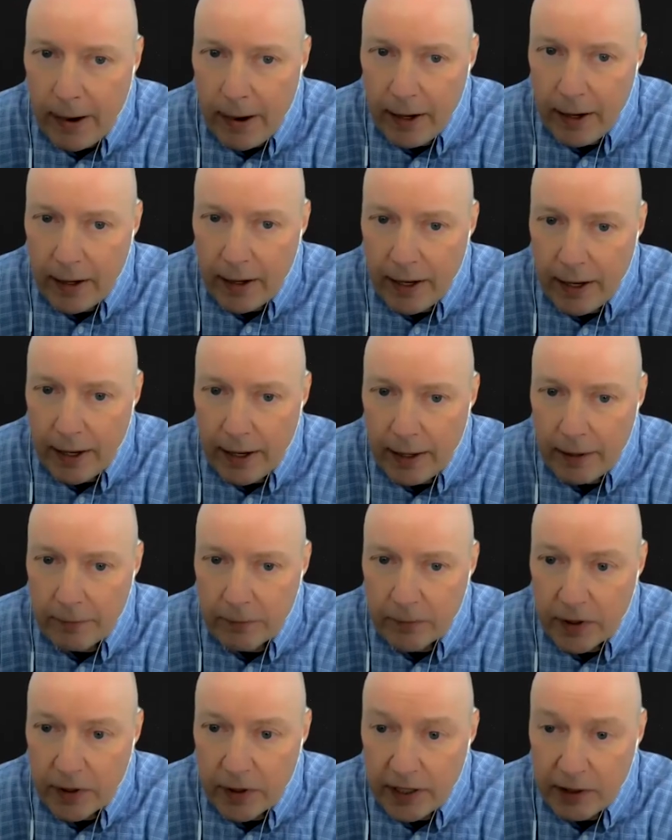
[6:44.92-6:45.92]

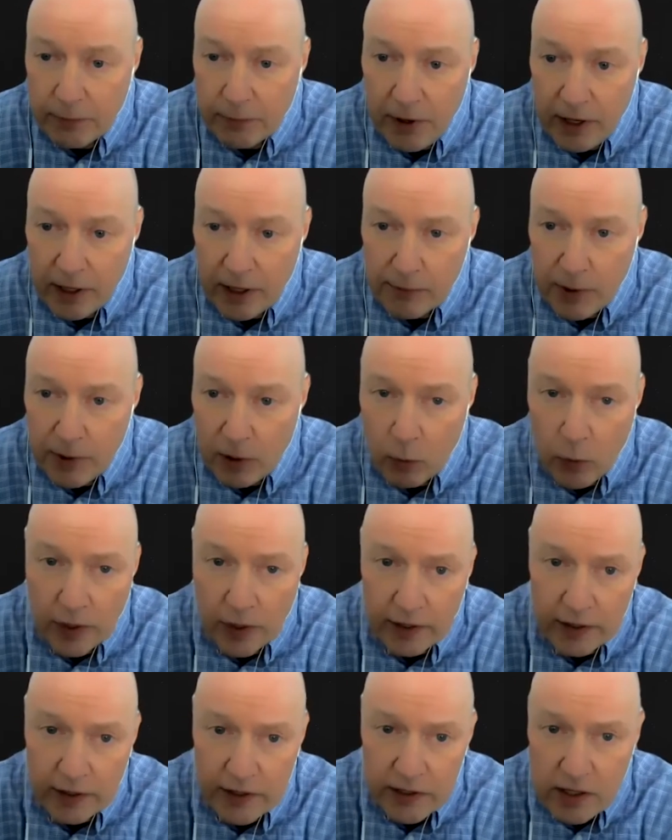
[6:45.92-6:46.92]
depending upon what
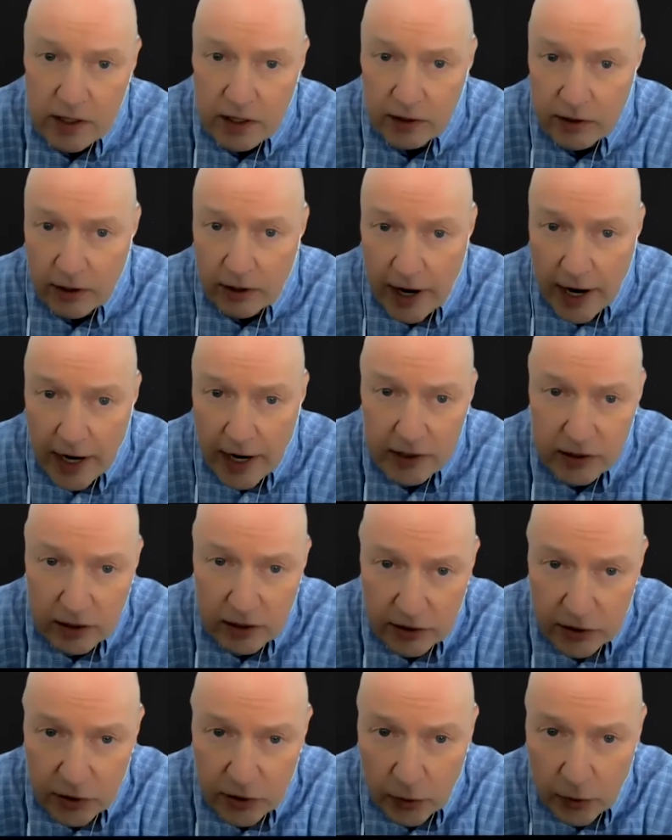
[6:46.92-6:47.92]
it is that they're
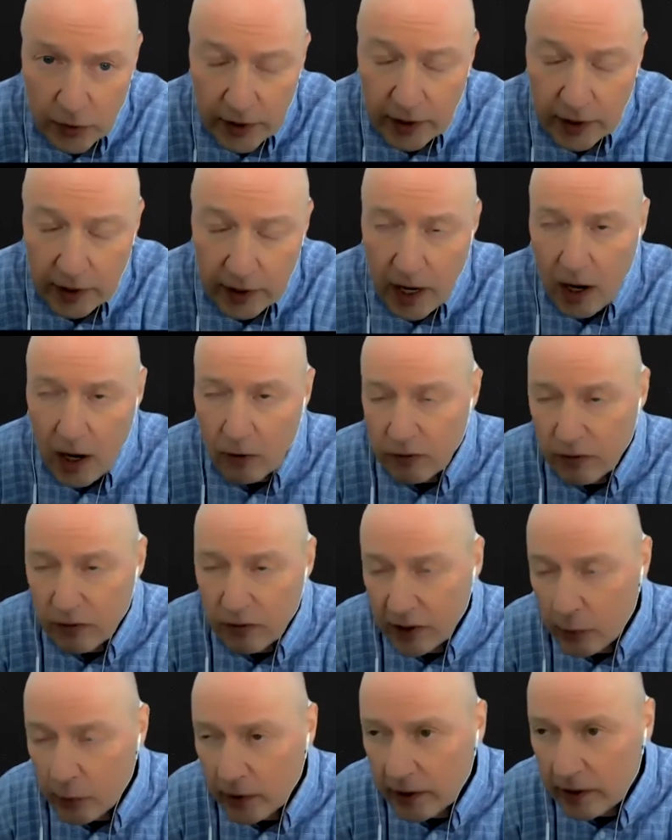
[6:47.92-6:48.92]
actually doing and how
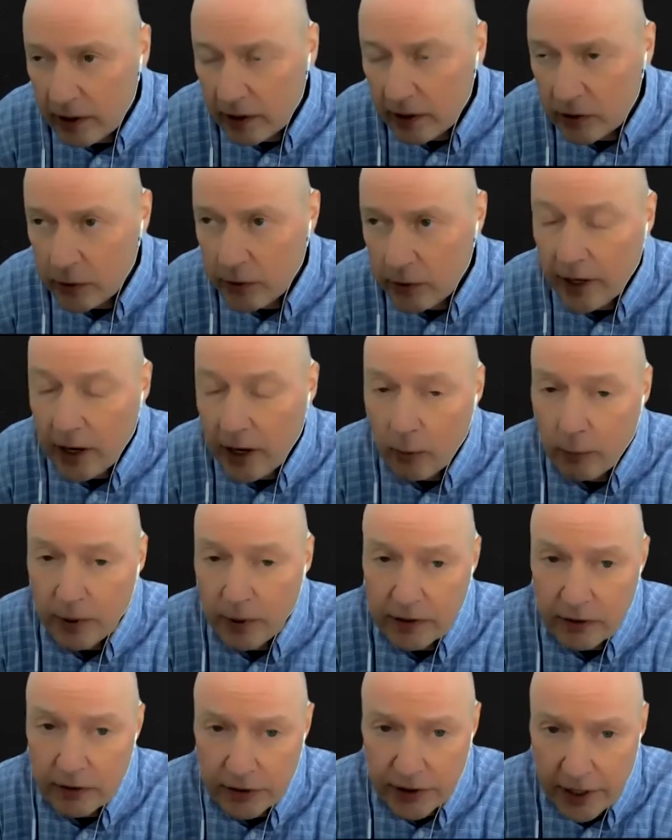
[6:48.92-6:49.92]
frequently they do it and how
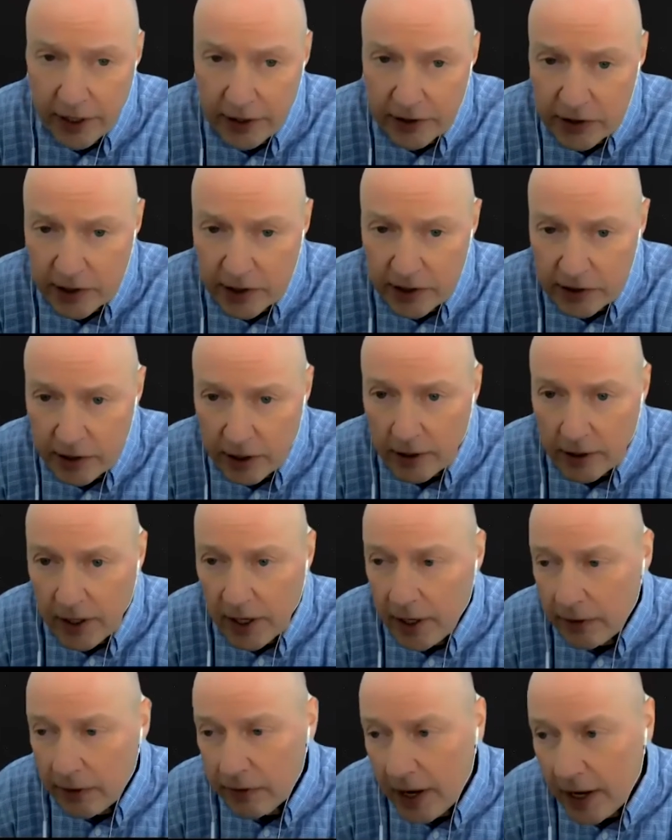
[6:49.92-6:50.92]
big their data sets are,
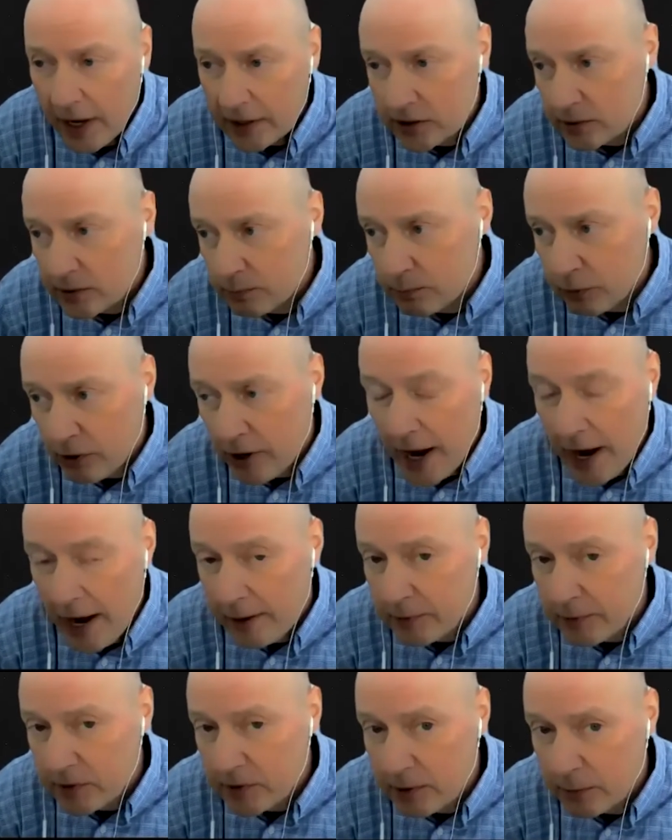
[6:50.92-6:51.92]
that's
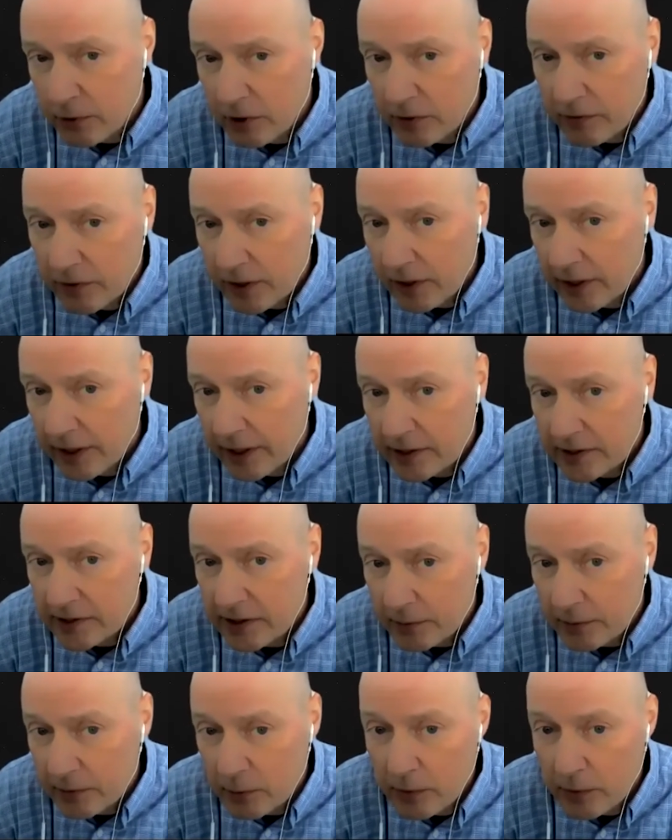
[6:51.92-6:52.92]
perhaps a perfectly
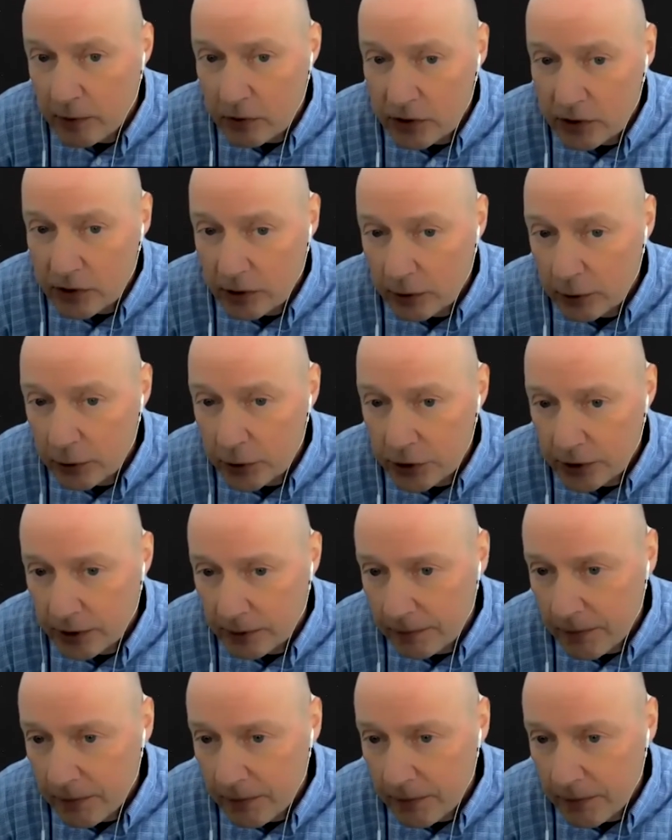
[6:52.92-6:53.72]
acceptable solution.